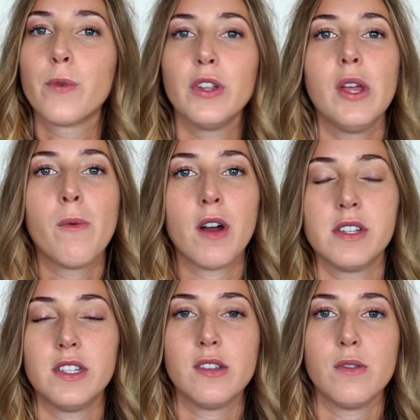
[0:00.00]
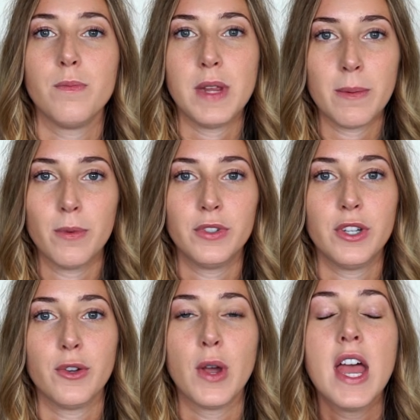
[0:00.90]
really want to be able
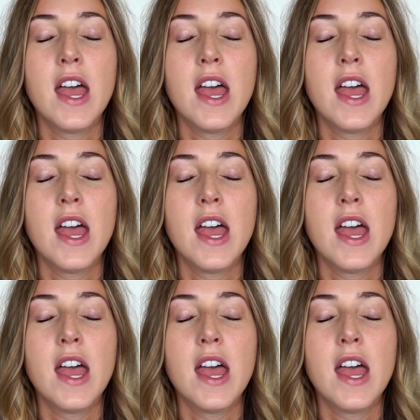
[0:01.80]
to